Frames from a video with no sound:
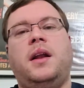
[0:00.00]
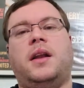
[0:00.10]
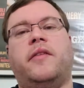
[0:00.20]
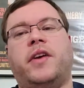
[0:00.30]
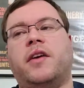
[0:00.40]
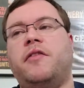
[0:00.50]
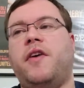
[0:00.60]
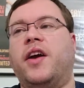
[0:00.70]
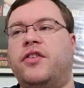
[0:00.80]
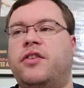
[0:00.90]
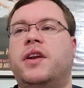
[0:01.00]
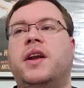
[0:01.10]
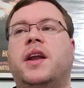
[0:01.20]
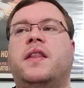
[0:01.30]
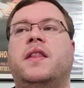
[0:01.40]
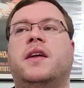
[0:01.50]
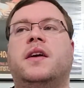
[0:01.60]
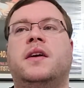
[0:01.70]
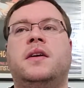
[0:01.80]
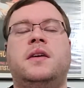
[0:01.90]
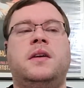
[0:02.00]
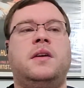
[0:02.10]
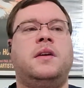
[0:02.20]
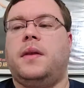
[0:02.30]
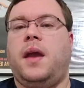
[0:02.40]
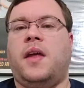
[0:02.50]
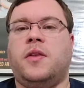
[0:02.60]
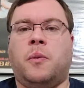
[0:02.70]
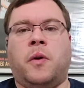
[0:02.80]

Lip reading: loving affection and the